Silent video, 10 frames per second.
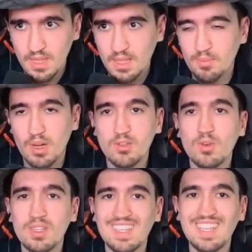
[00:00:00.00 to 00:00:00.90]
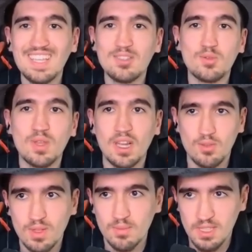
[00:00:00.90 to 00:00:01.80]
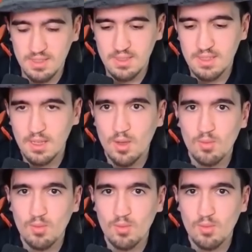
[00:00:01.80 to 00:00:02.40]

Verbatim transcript: The priority is to get into the mists.